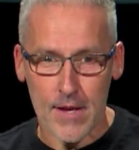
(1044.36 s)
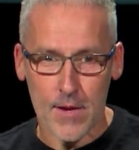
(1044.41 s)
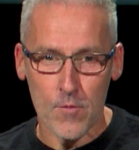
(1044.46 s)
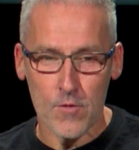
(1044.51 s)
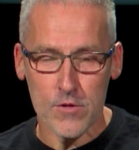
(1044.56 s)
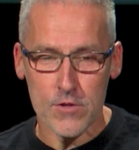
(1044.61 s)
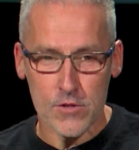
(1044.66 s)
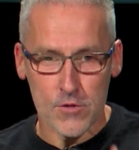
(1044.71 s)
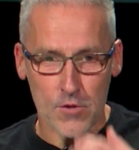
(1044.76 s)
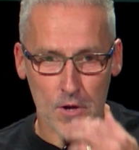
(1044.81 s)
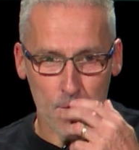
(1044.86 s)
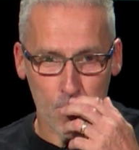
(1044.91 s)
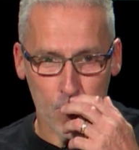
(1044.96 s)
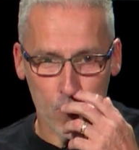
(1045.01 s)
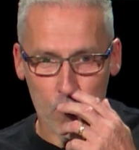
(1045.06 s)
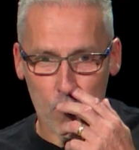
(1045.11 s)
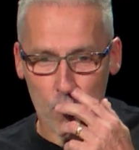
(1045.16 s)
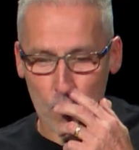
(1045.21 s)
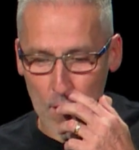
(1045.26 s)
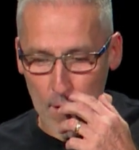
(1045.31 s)
it. He wants to try and
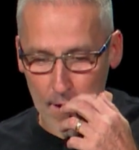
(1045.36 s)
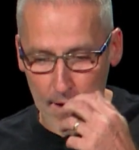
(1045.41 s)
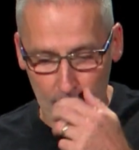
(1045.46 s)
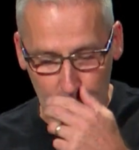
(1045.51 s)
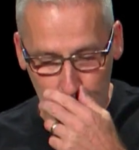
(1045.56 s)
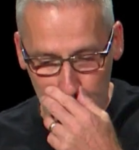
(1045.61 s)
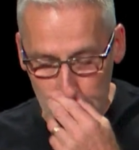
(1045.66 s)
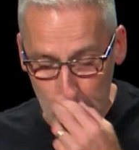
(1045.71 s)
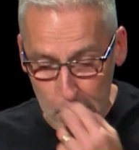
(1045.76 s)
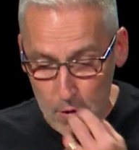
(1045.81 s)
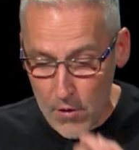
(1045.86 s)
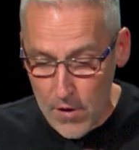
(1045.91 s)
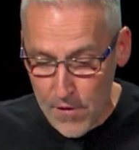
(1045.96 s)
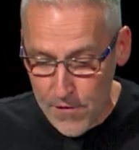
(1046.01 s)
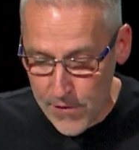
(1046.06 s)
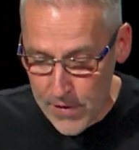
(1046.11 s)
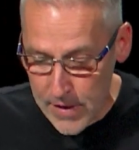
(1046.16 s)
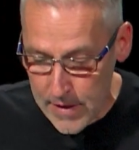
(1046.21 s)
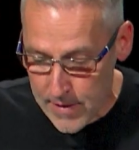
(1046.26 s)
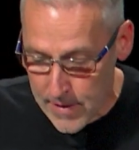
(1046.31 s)
pull the rug out from under our
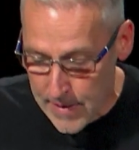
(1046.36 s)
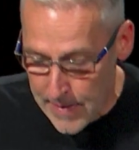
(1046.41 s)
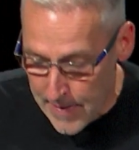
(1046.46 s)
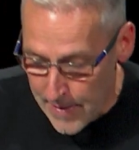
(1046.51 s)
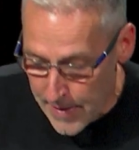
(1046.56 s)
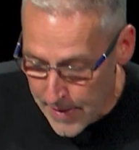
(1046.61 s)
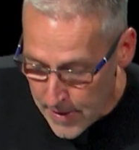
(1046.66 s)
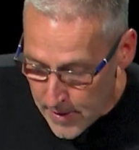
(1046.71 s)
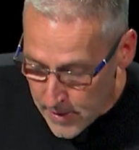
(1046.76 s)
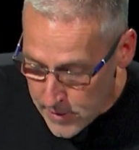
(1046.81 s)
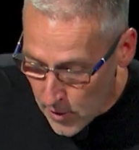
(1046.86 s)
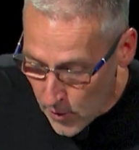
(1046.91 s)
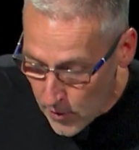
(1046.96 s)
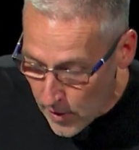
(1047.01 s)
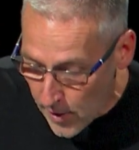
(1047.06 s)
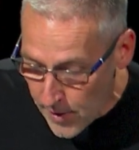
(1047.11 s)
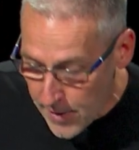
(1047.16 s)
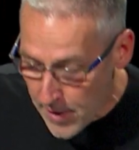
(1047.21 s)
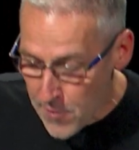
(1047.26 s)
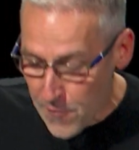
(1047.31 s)
feet.
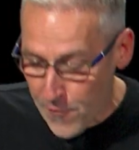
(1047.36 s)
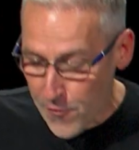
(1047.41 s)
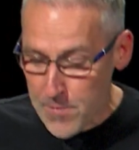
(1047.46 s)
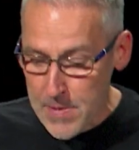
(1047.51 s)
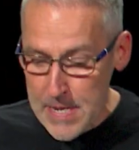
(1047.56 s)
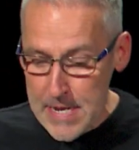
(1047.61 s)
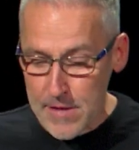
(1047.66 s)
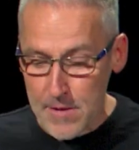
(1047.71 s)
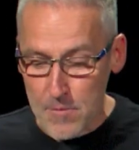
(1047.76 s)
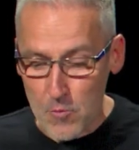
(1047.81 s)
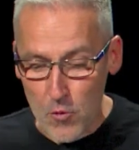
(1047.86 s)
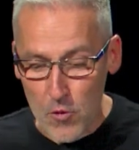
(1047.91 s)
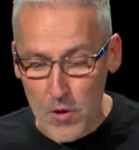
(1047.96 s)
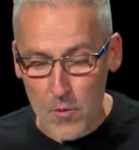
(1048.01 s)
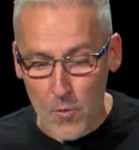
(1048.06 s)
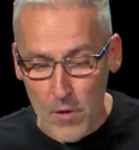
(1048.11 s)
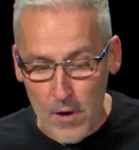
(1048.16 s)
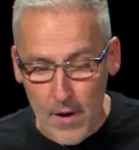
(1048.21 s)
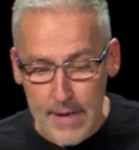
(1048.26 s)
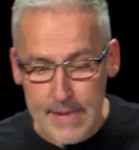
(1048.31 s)
So I know for me in the
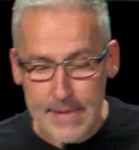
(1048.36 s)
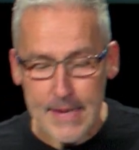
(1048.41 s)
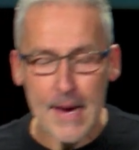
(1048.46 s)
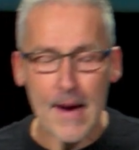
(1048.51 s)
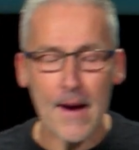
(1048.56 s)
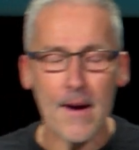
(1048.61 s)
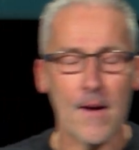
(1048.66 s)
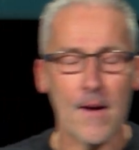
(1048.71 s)
morning when I get